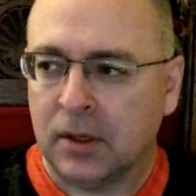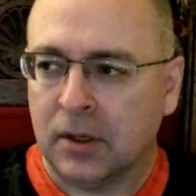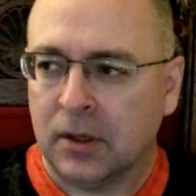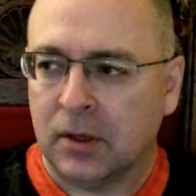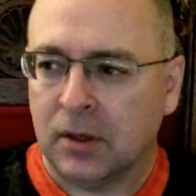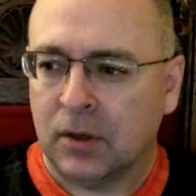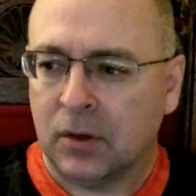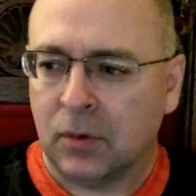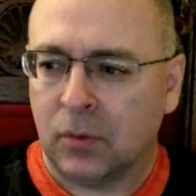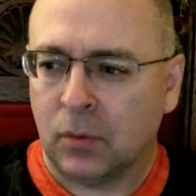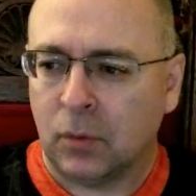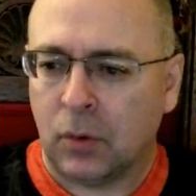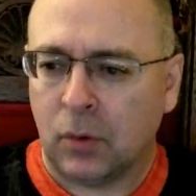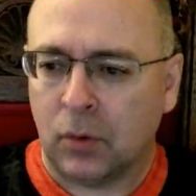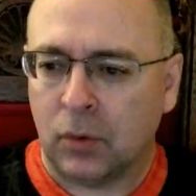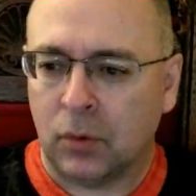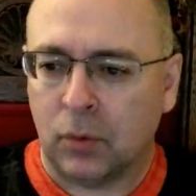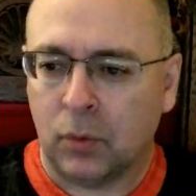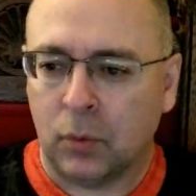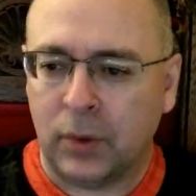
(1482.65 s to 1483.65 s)
Well, we
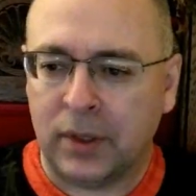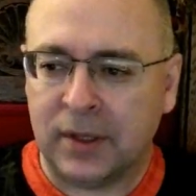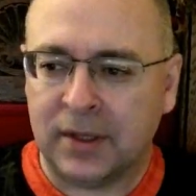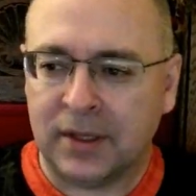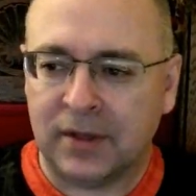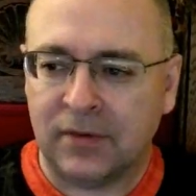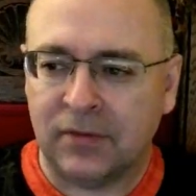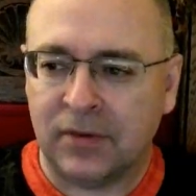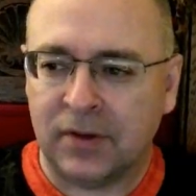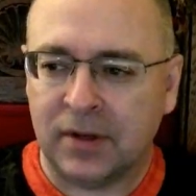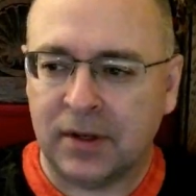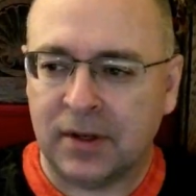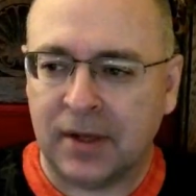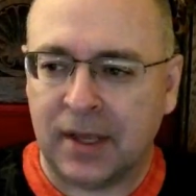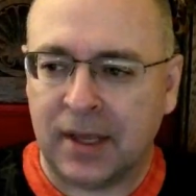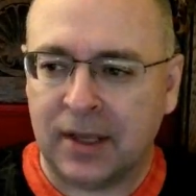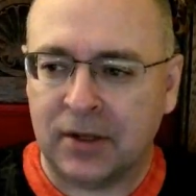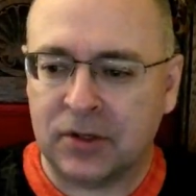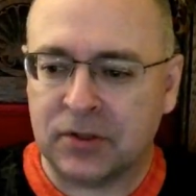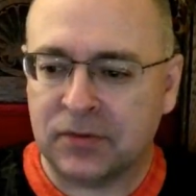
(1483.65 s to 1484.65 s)
live in an age of
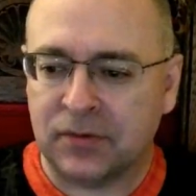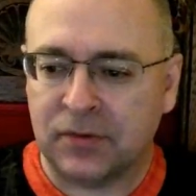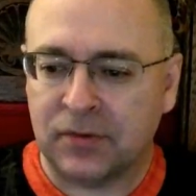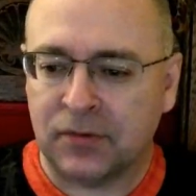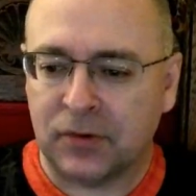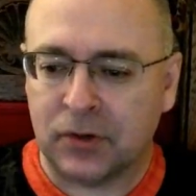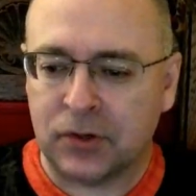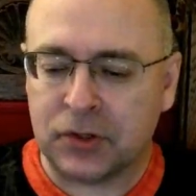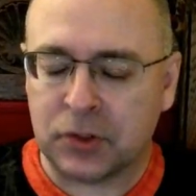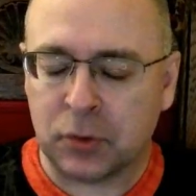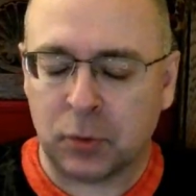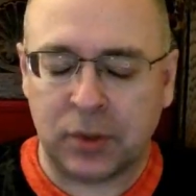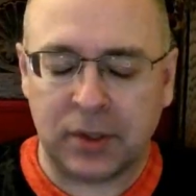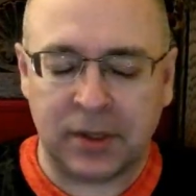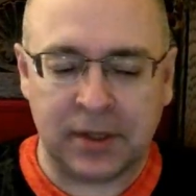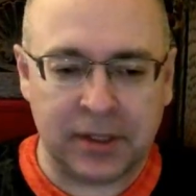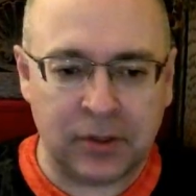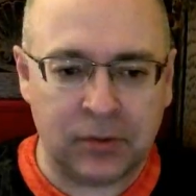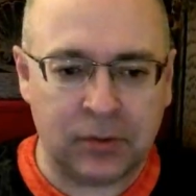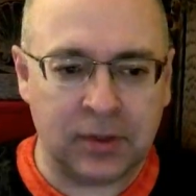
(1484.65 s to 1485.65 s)
inversion. We
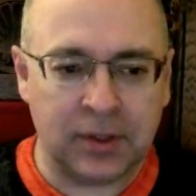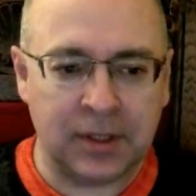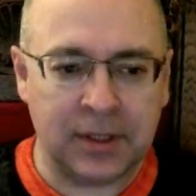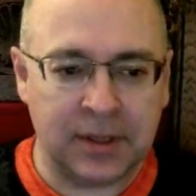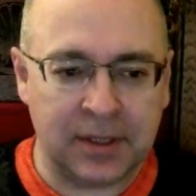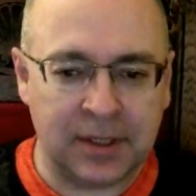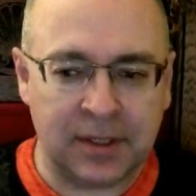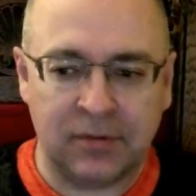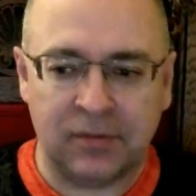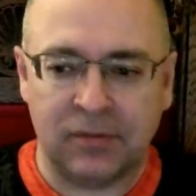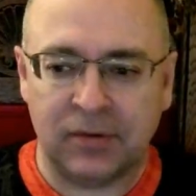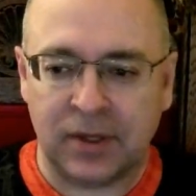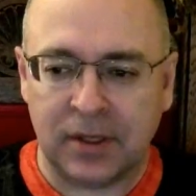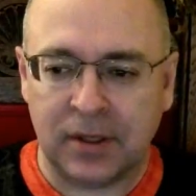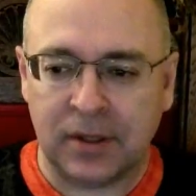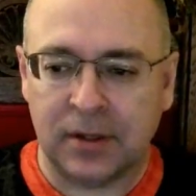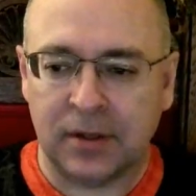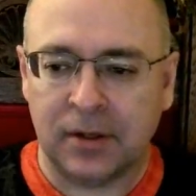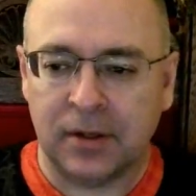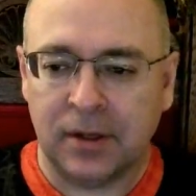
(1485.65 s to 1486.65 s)
literally live in
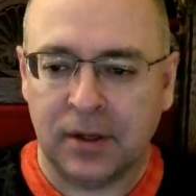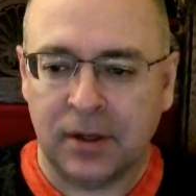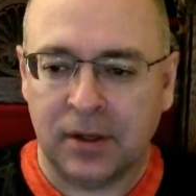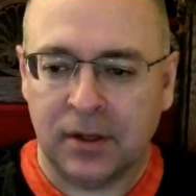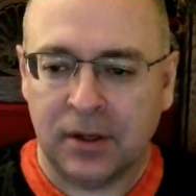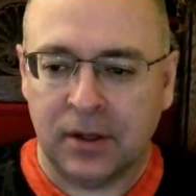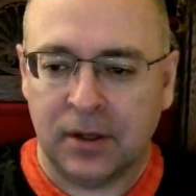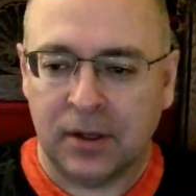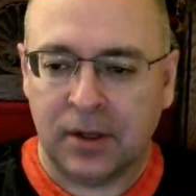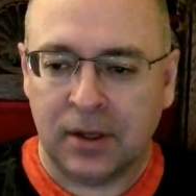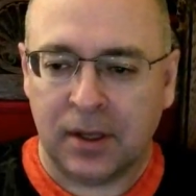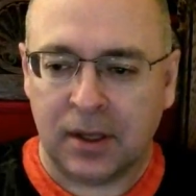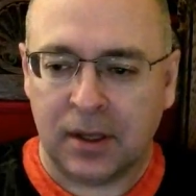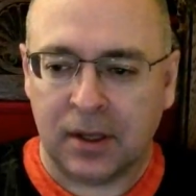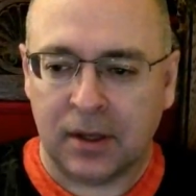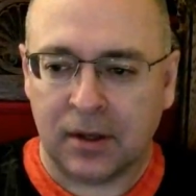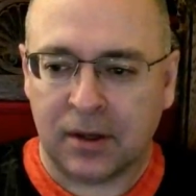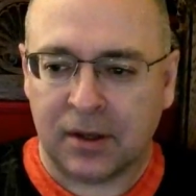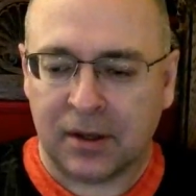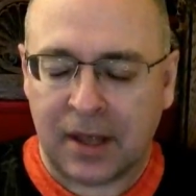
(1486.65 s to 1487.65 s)

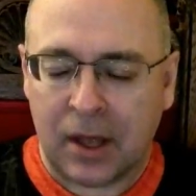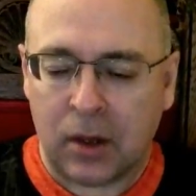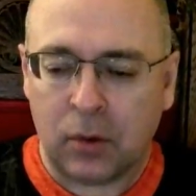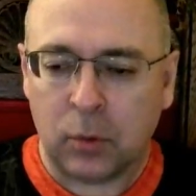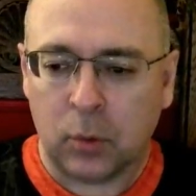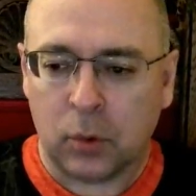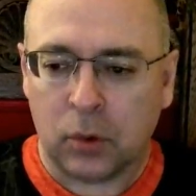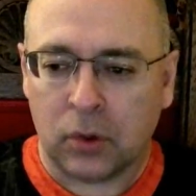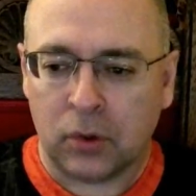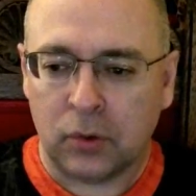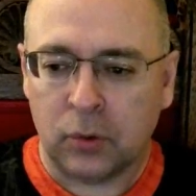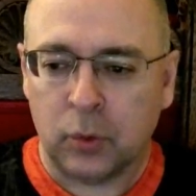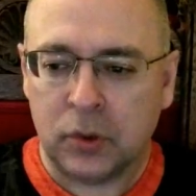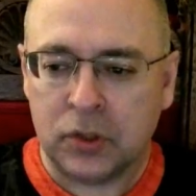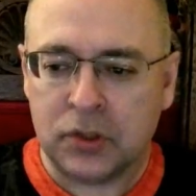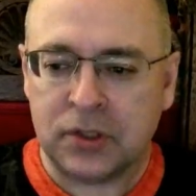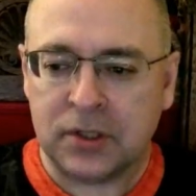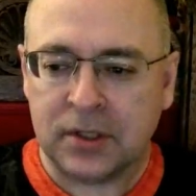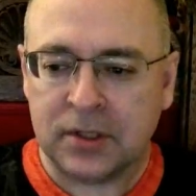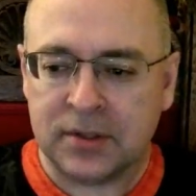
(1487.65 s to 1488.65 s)
clown world, which
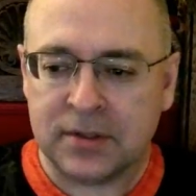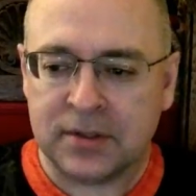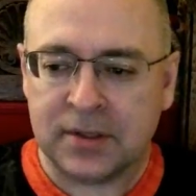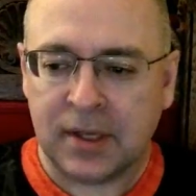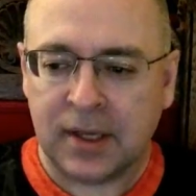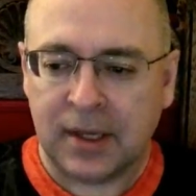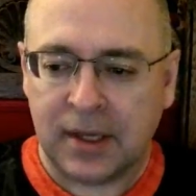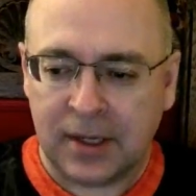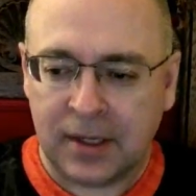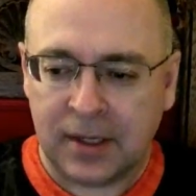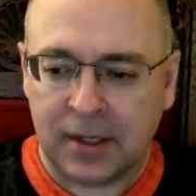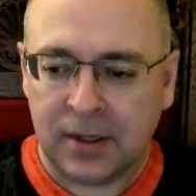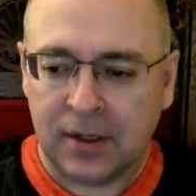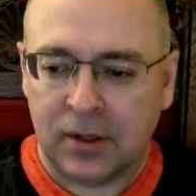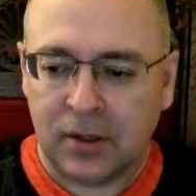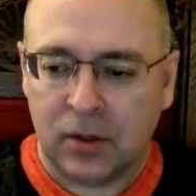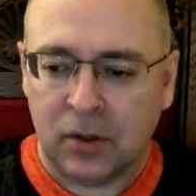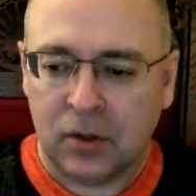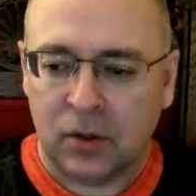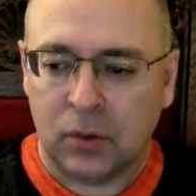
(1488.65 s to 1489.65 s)
is a
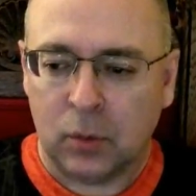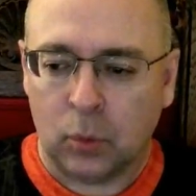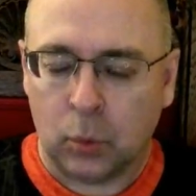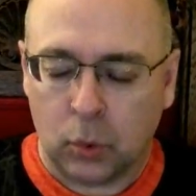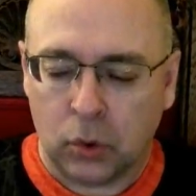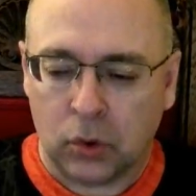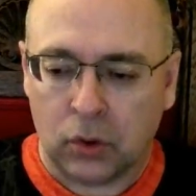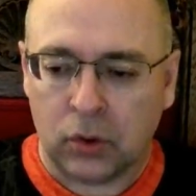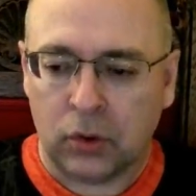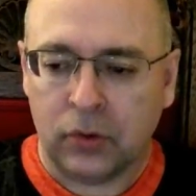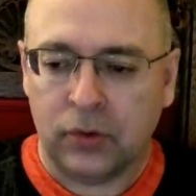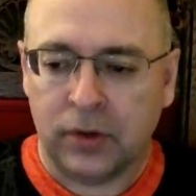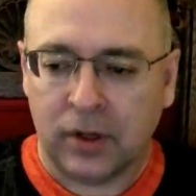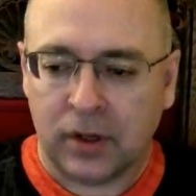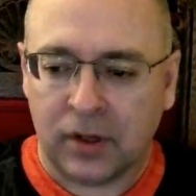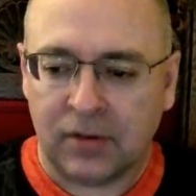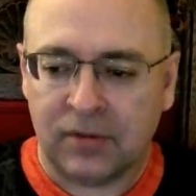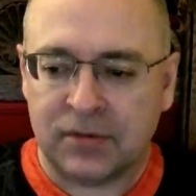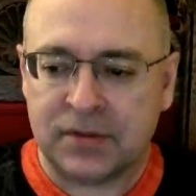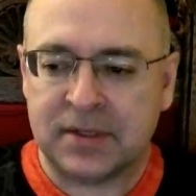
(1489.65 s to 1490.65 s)
world of
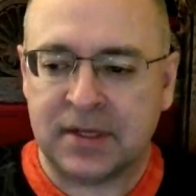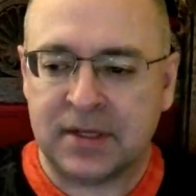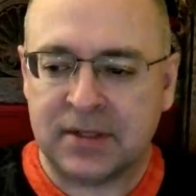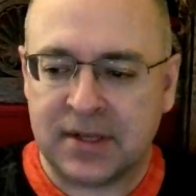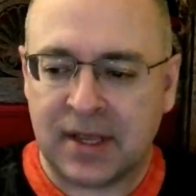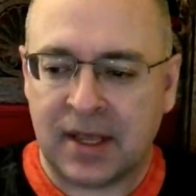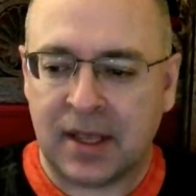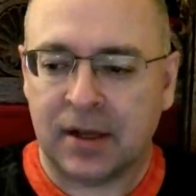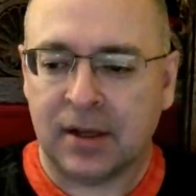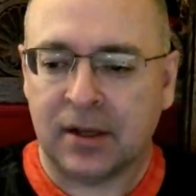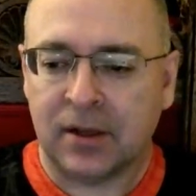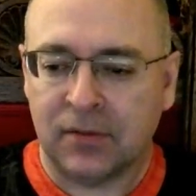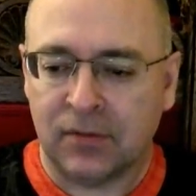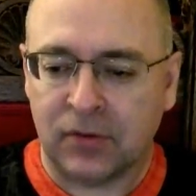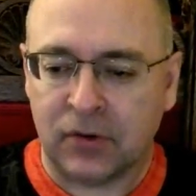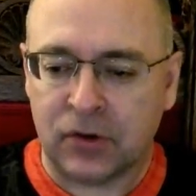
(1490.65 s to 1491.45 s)
satanic inversion.